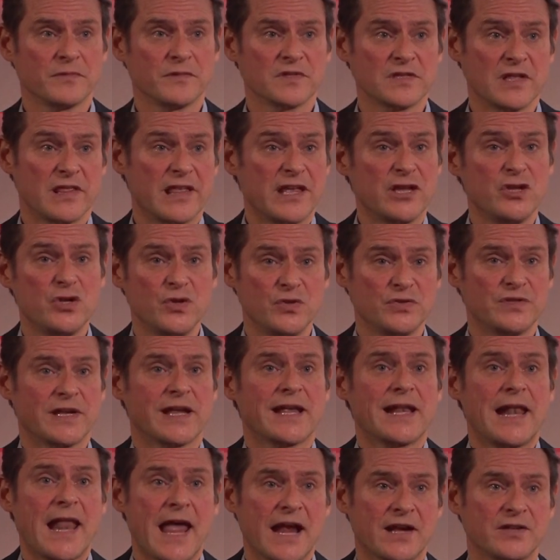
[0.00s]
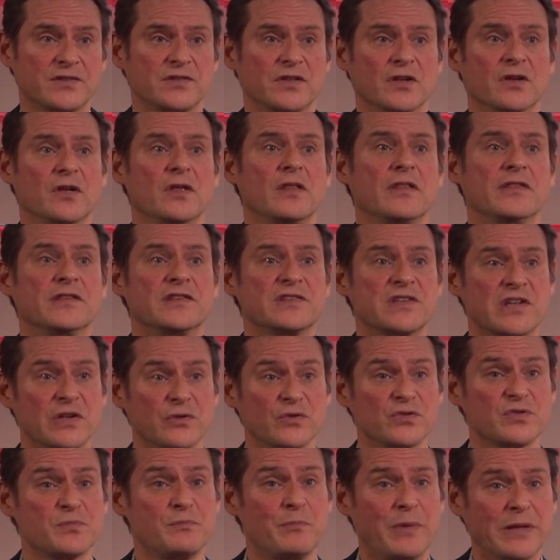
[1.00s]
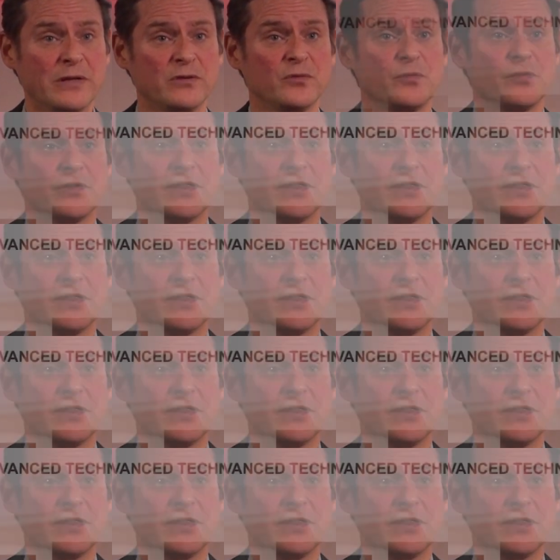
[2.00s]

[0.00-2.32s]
So they're using Alexa and the skills built